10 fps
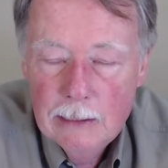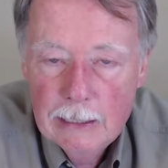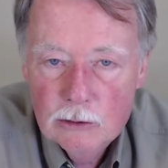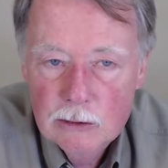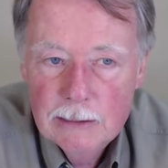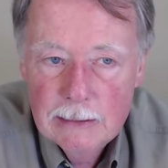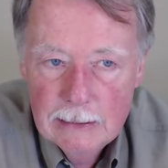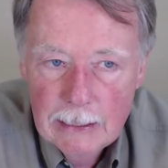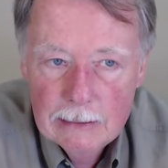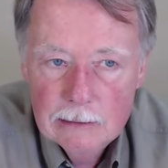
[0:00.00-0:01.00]
actually
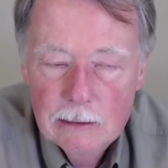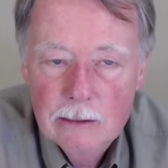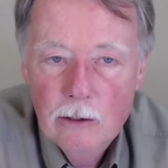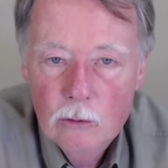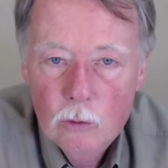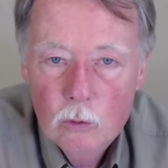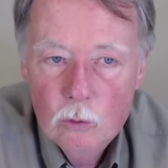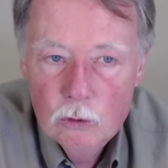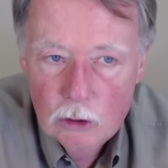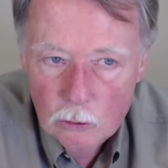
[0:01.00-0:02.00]
got it to
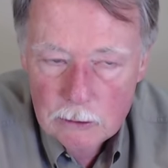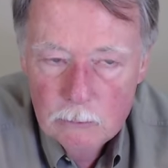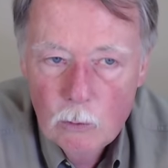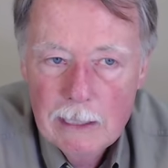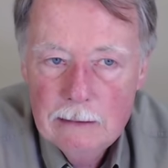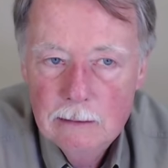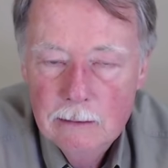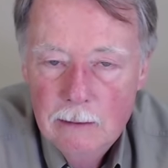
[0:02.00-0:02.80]
go totally white.